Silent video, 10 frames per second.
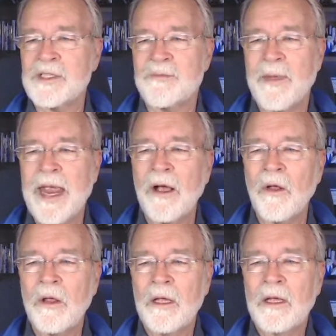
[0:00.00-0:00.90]

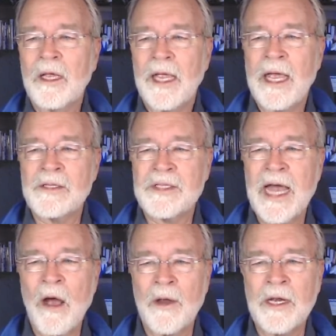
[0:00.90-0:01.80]
mail, has
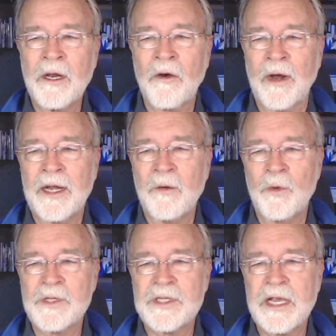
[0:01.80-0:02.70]
now integrated
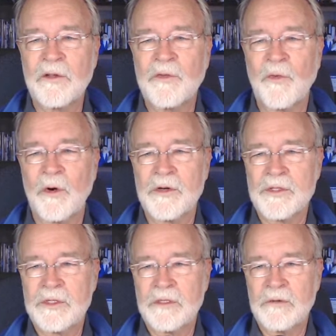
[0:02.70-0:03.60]
with
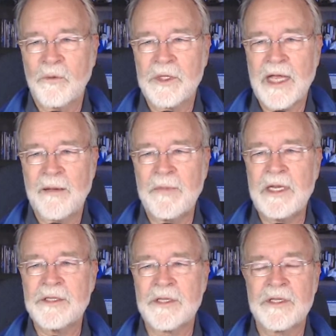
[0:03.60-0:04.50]
Salesforce. What that
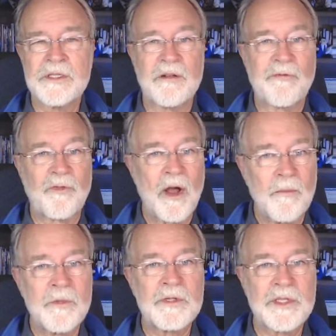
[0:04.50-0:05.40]
means is that
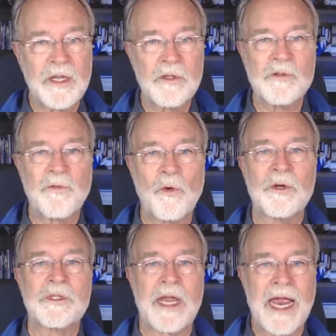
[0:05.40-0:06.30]
from the
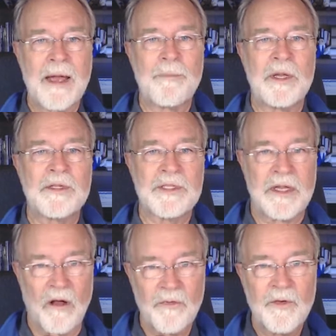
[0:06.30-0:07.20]
Salesforce app
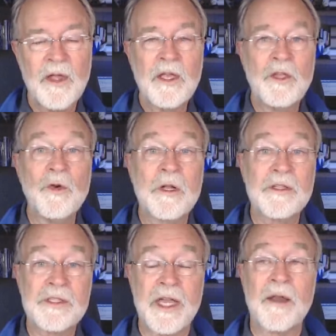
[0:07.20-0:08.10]
itself, you can
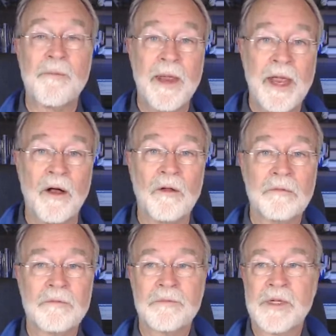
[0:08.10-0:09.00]
send mail.
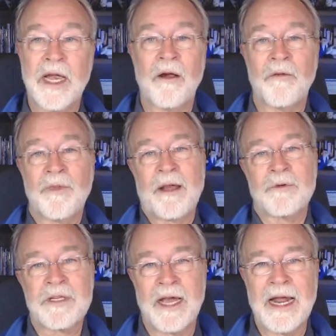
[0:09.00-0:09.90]
Now, that
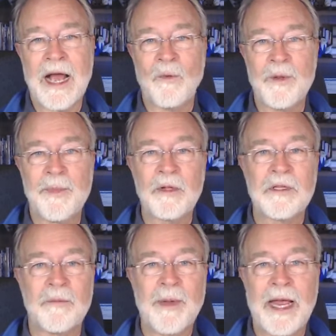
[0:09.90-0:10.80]
was kind of how we built
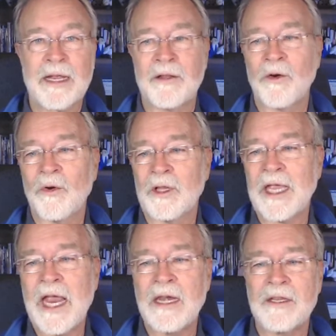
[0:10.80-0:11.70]
it back in the early
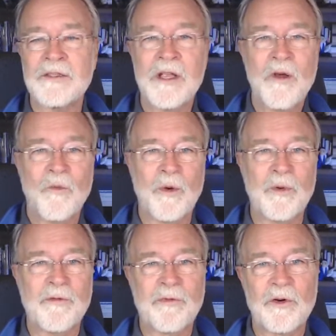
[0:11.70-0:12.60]
80s when
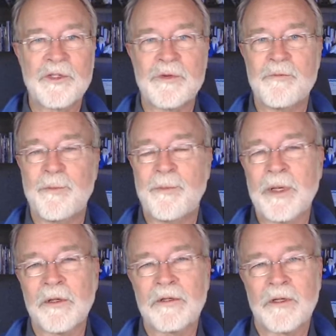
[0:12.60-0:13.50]
we first
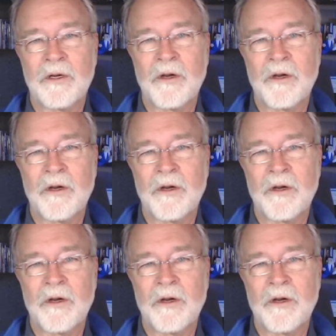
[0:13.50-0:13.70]
built